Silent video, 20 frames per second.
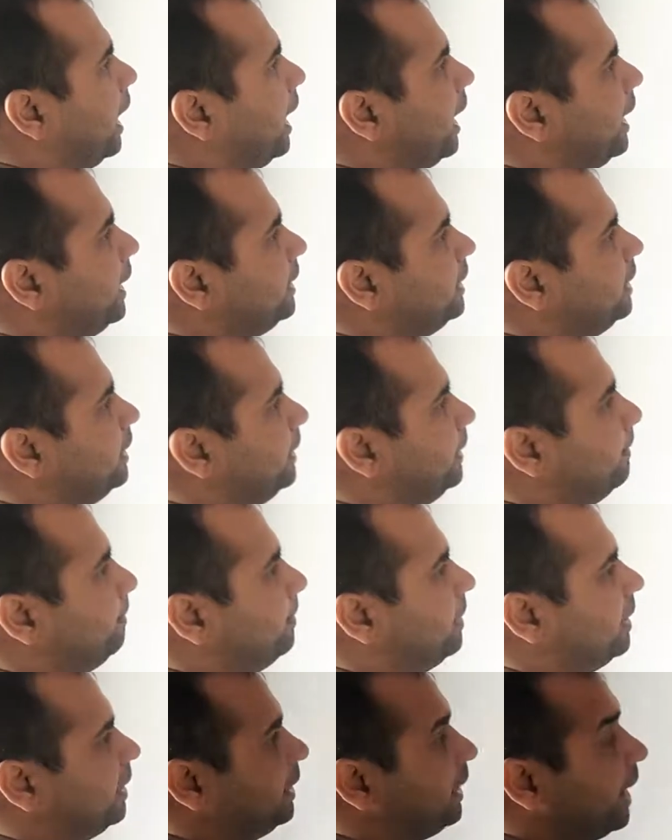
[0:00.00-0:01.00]
And
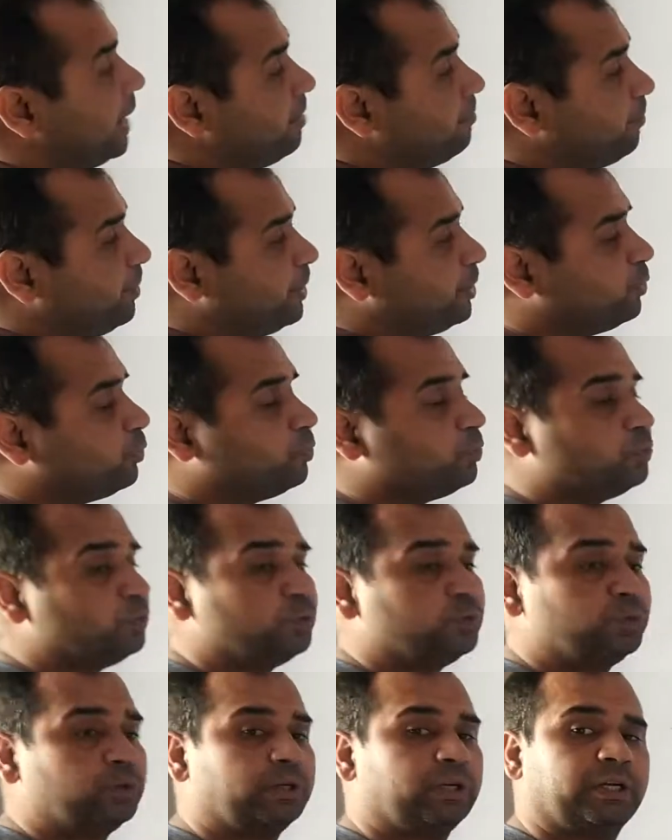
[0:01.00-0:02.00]
can we do
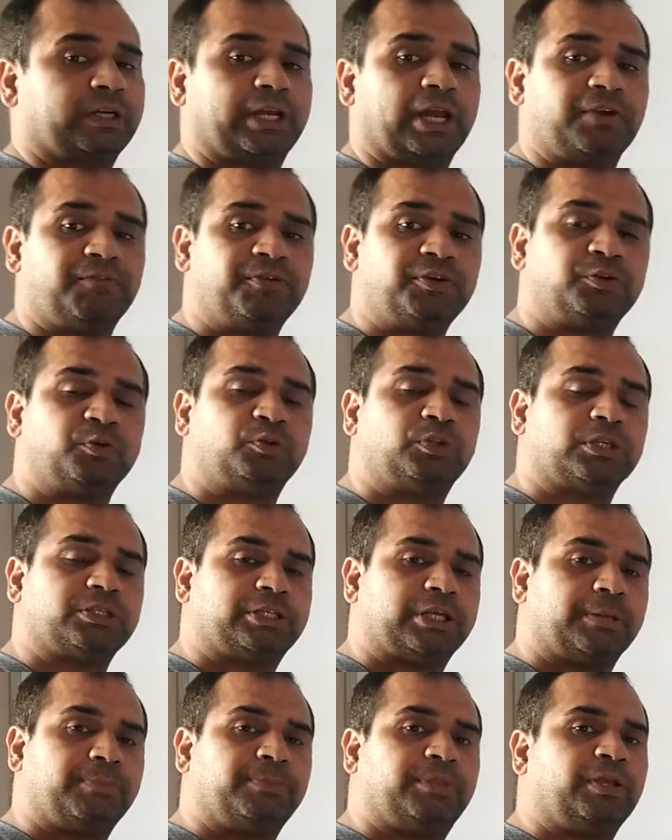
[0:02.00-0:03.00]
the
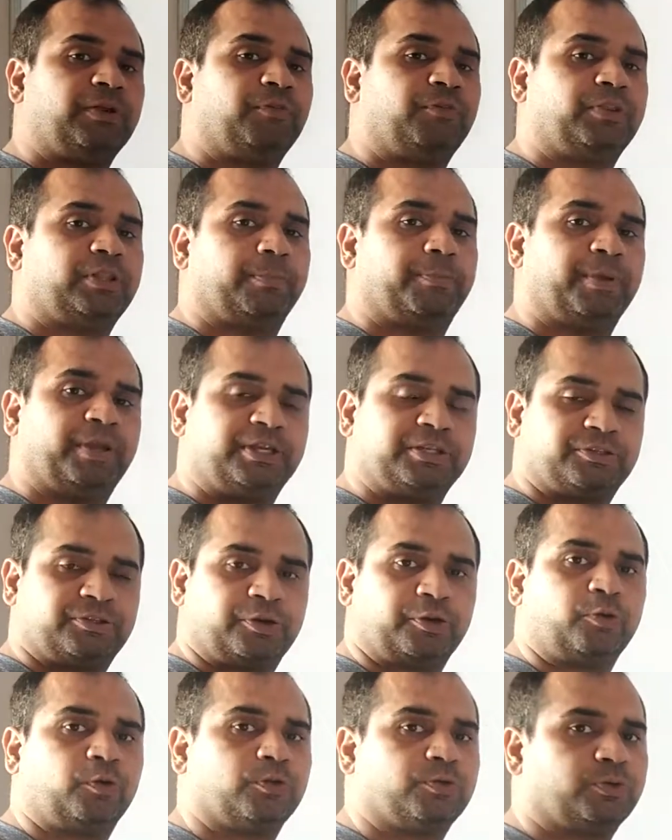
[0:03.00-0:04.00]
same thing with a big
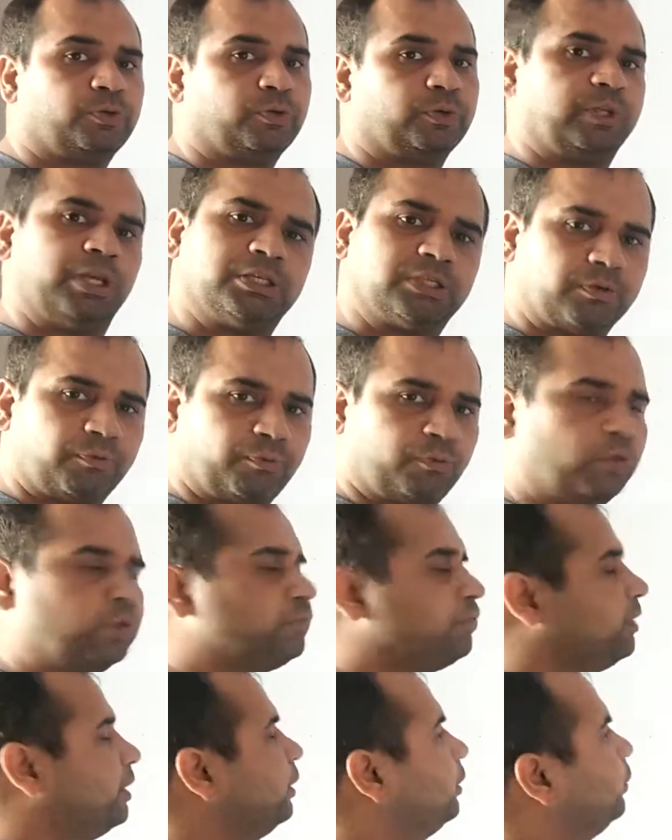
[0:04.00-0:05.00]
string also? Yes, of course
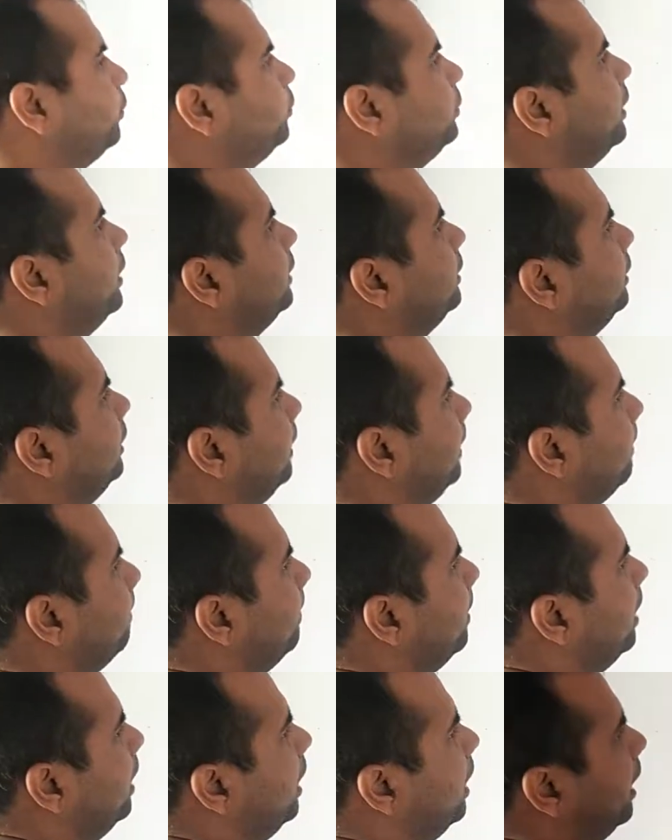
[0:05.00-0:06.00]
we can do that thing.
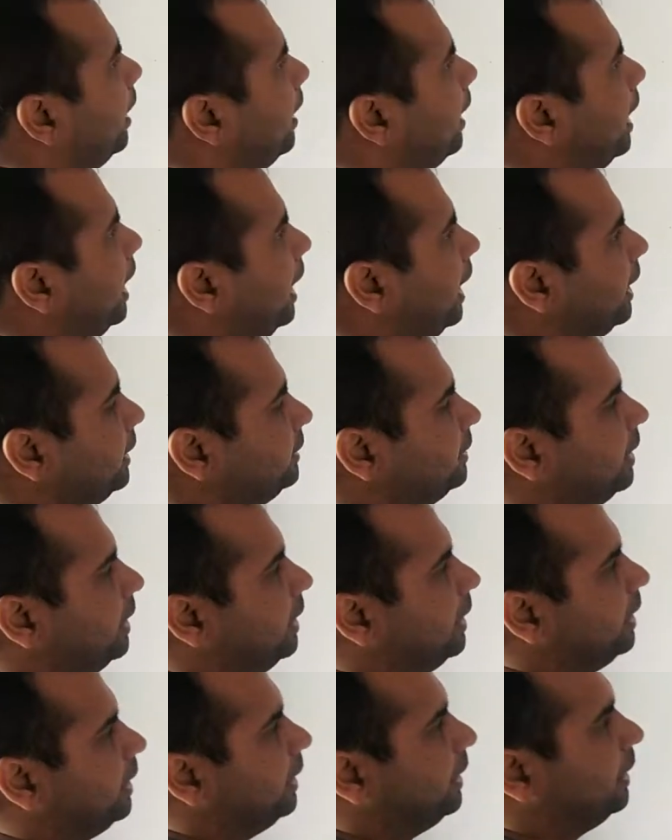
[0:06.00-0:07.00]
In
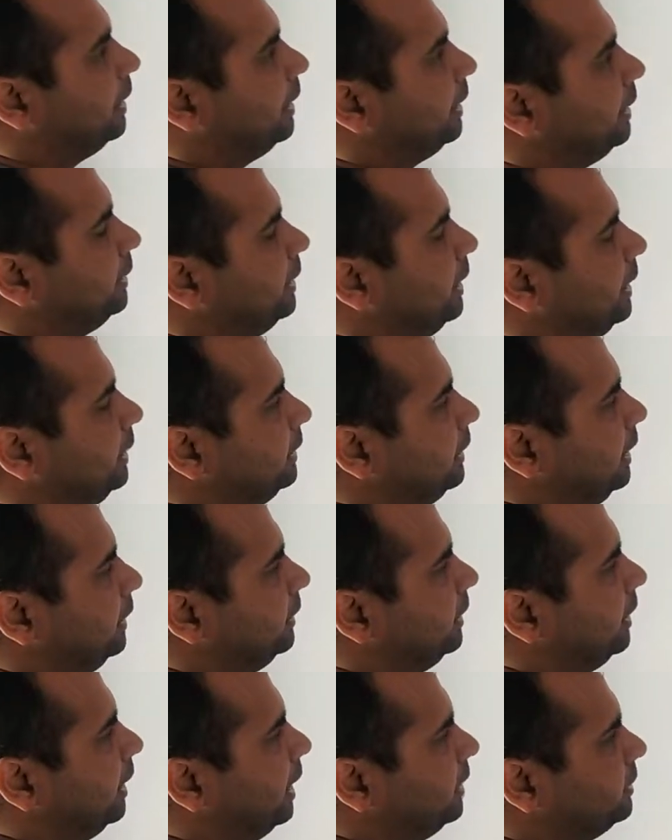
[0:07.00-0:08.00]

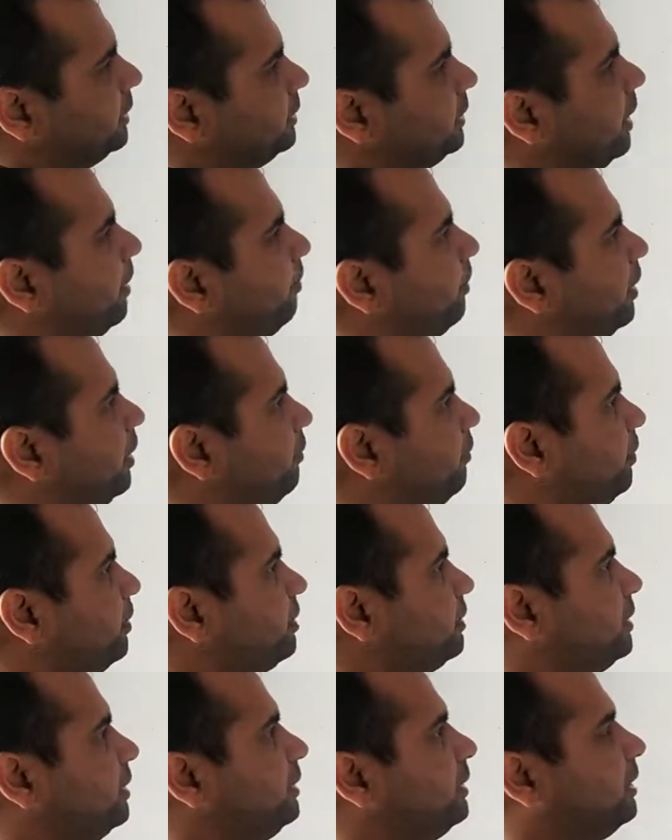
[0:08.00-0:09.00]
the next example, we will
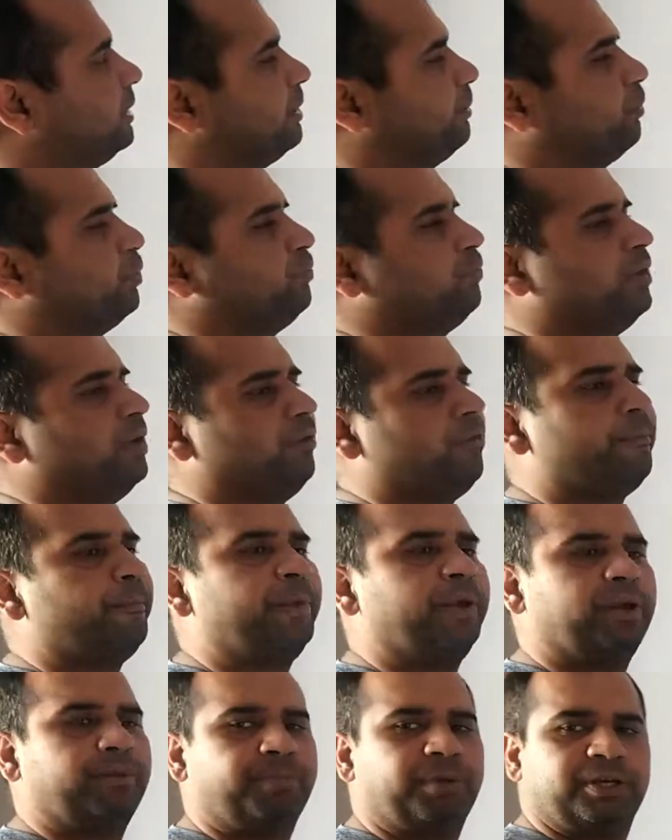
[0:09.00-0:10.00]
see that suppose we have a
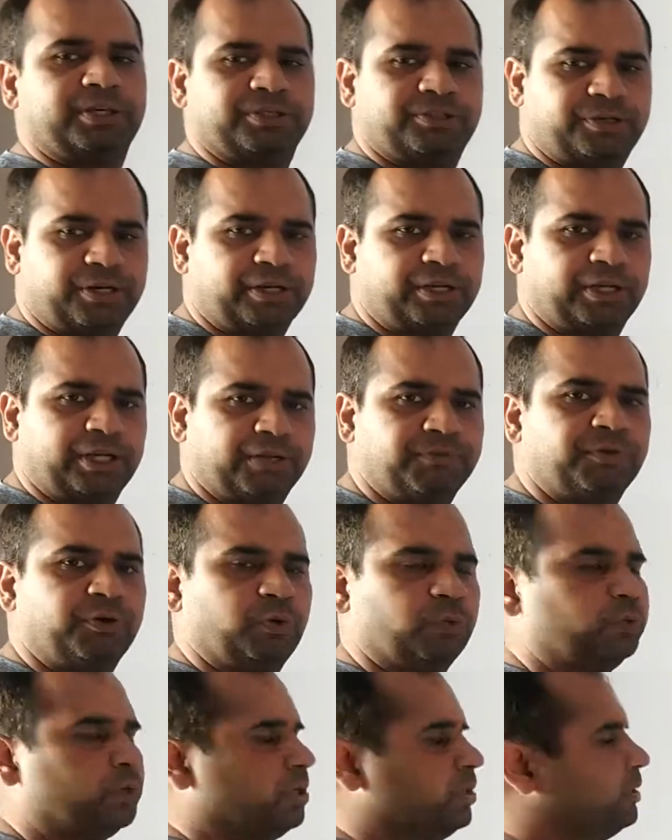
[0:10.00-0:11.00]
big string given
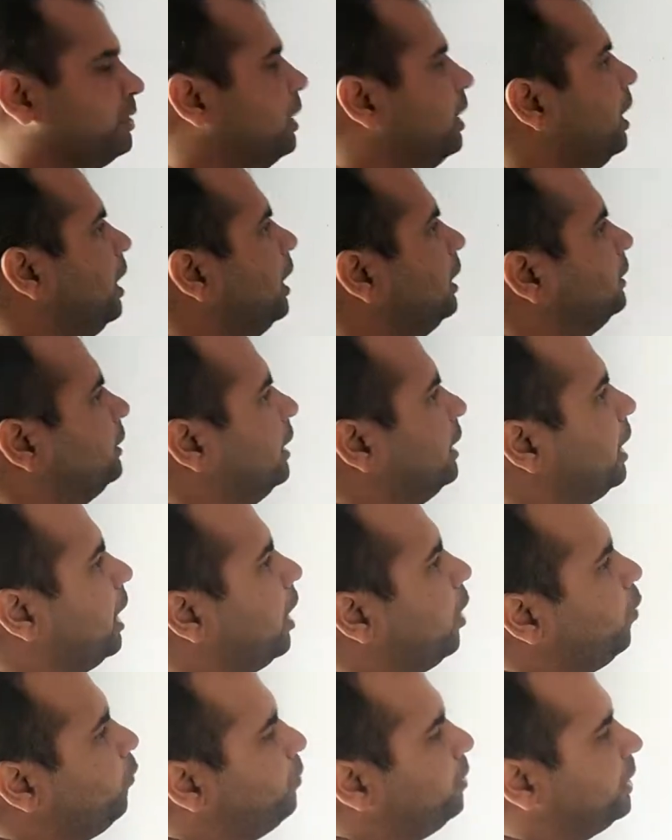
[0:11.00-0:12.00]
to us, then
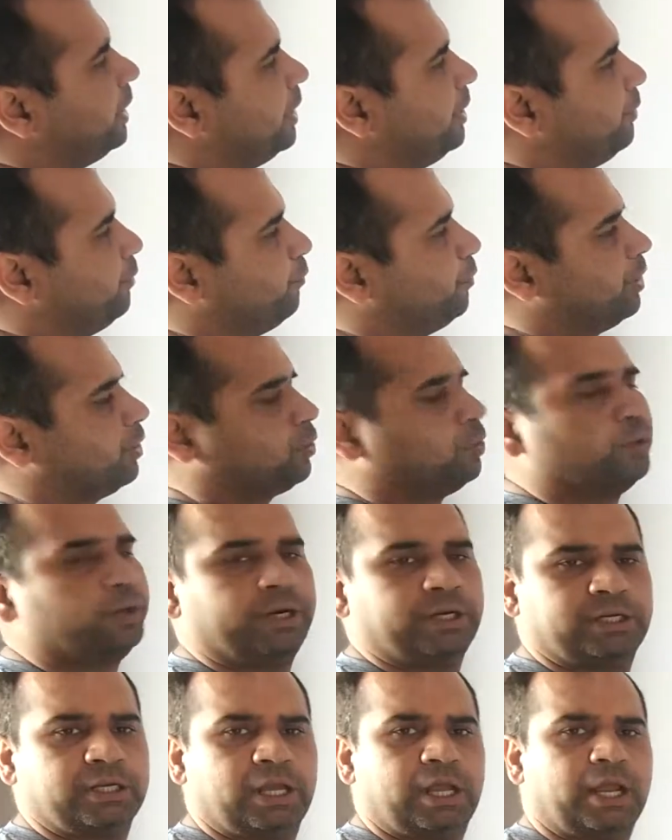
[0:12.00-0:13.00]
how we can work on
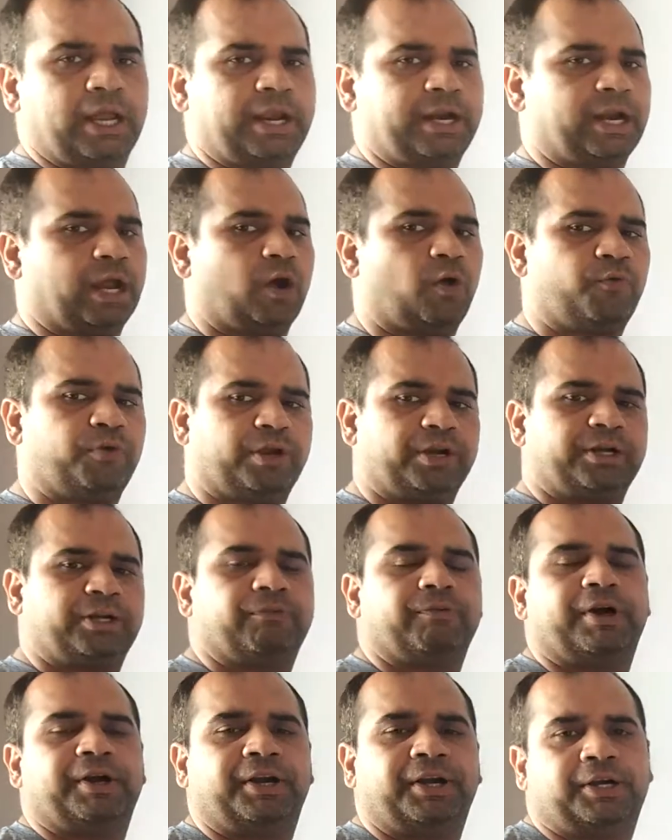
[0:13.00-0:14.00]
it and how we can
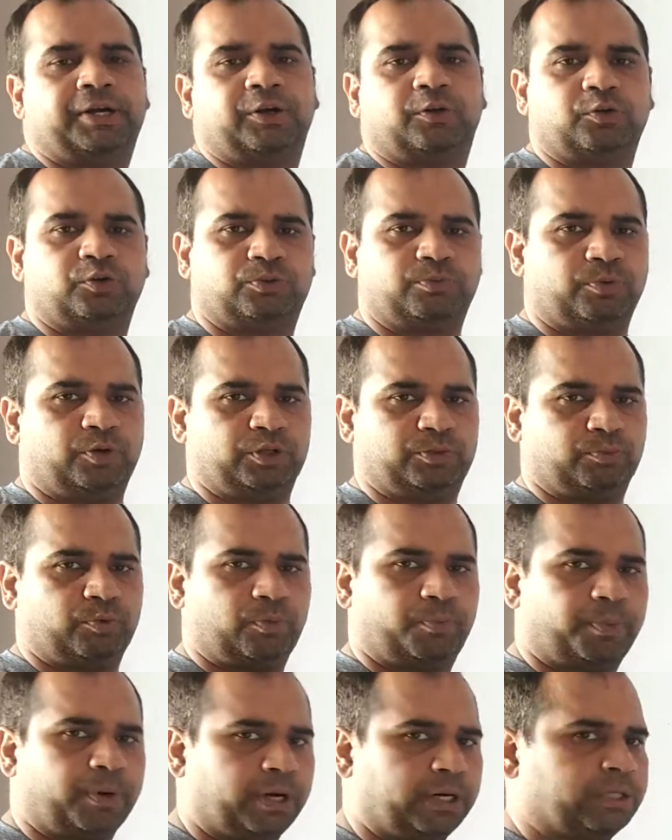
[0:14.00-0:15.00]
divide it into small
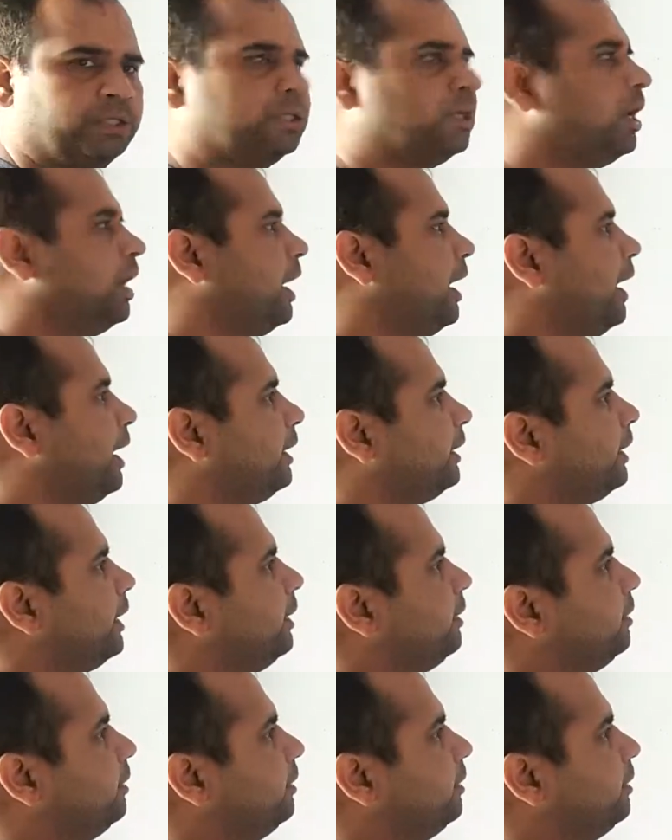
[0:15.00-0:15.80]
parts and